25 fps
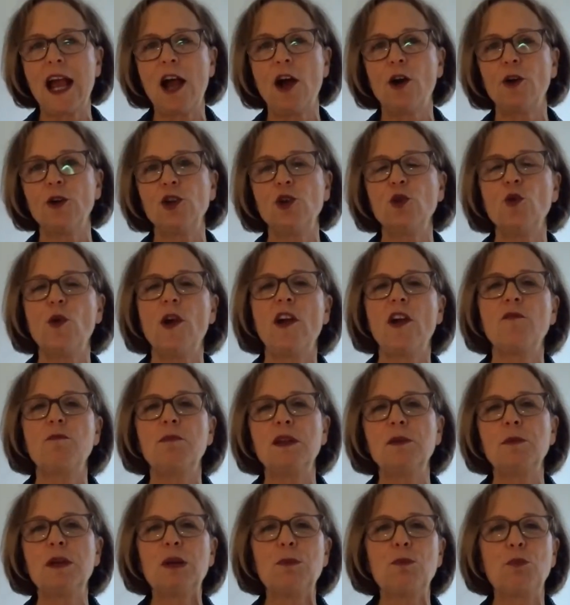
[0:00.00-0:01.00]
how you have
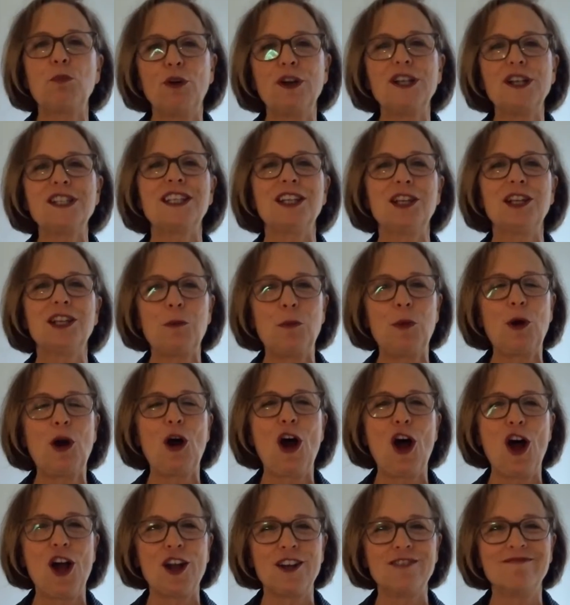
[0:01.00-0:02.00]
been imprinted
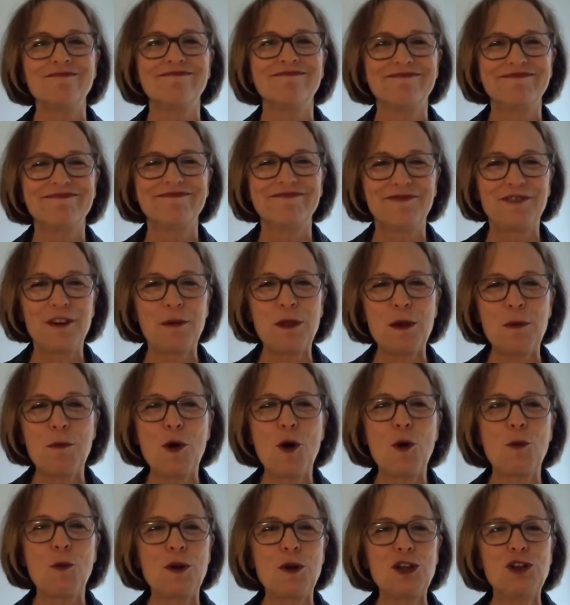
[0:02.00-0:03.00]
upon from the
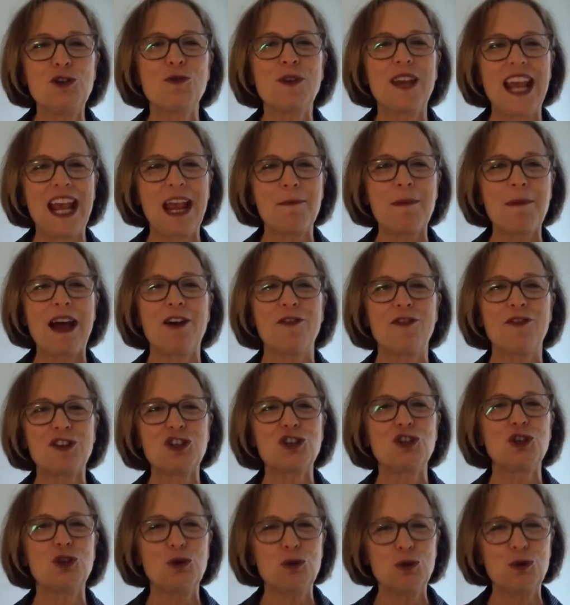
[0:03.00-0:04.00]
moment you came out the
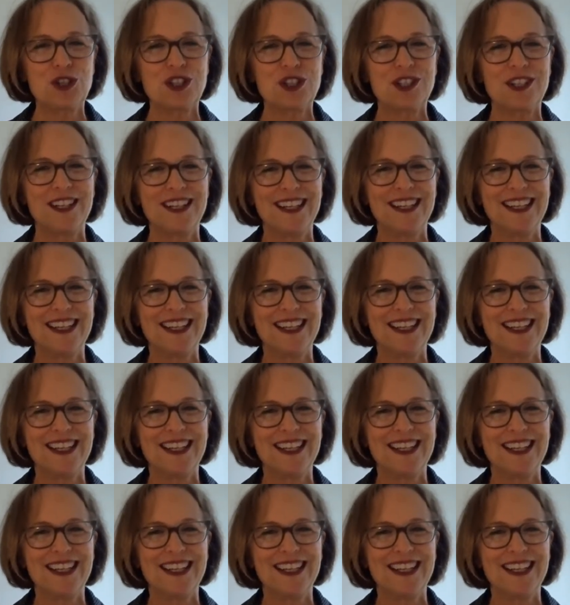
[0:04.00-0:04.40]
chute,